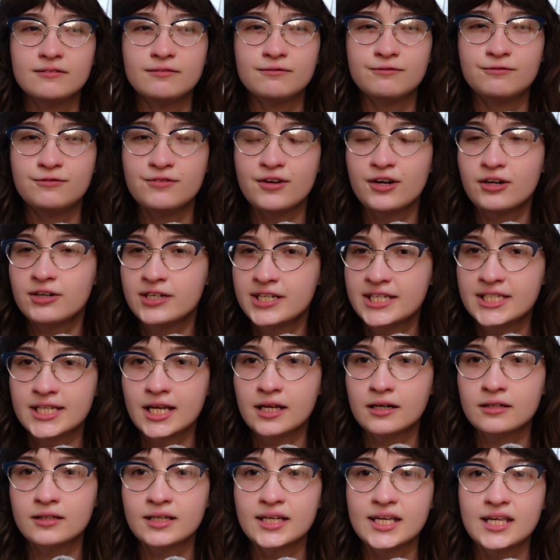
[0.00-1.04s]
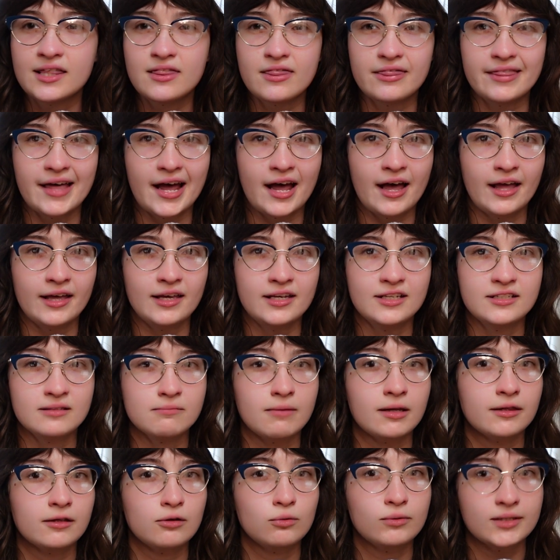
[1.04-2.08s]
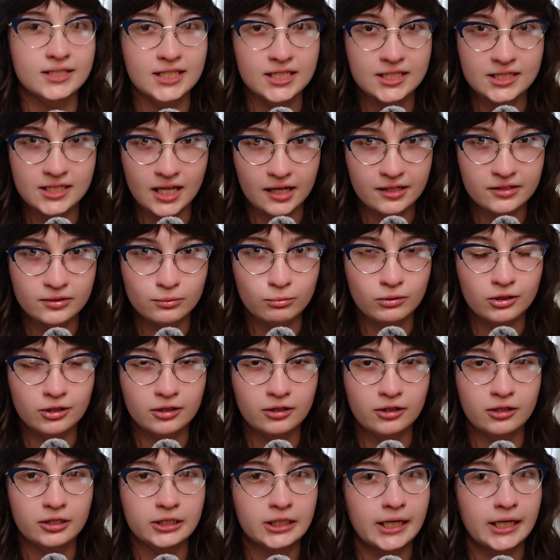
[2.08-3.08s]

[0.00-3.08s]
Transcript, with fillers: very subtly that his mother was a sex worker